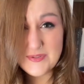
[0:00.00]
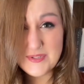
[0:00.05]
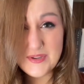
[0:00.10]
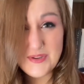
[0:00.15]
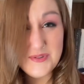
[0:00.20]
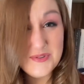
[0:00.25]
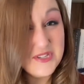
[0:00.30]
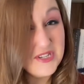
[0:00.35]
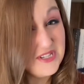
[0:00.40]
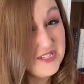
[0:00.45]
So
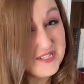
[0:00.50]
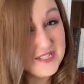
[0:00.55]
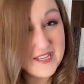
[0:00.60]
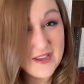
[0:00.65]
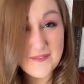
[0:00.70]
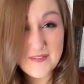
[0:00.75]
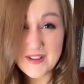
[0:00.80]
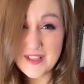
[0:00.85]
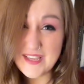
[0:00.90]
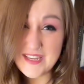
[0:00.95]
you should
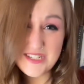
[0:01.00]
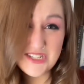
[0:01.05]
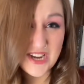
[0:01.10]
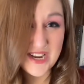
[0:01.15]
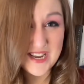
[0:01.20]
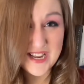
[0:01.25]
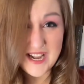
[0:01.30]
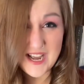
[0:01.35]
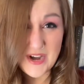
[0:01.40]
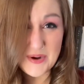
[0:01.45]
definitely
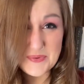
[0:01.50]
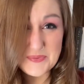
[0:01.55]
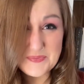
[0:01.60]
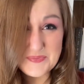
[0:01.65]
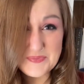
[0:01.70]
check it out.